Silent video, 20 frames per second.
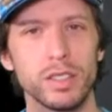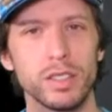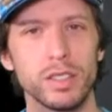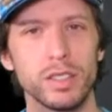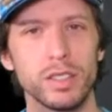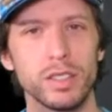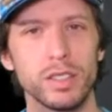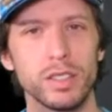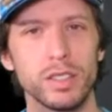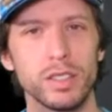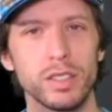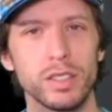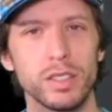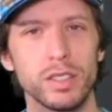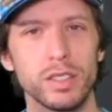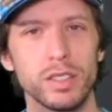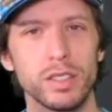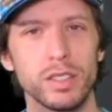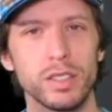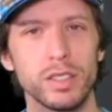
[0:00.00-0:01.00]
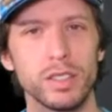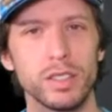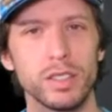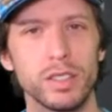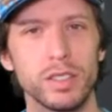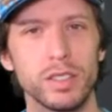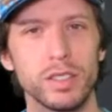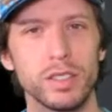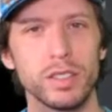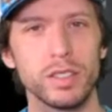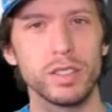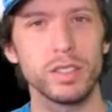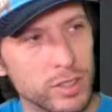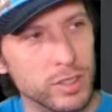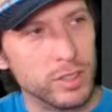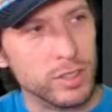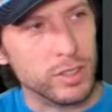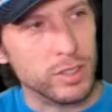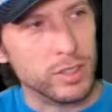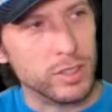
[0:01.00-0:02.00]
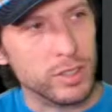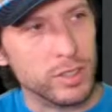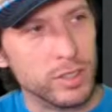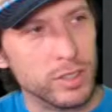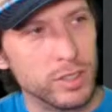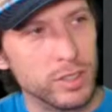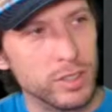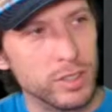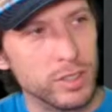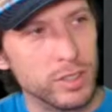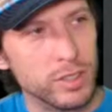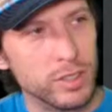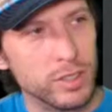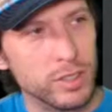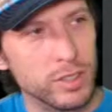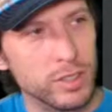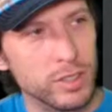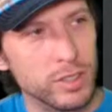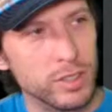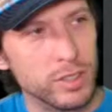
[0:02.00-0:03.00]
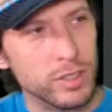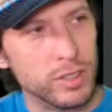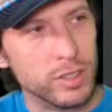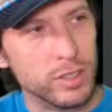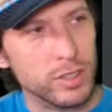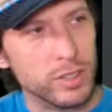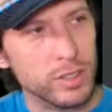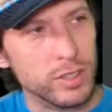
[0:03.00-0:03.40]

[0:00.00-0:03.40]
Now that's why we tell tell our drivers can't gain or lose much weight.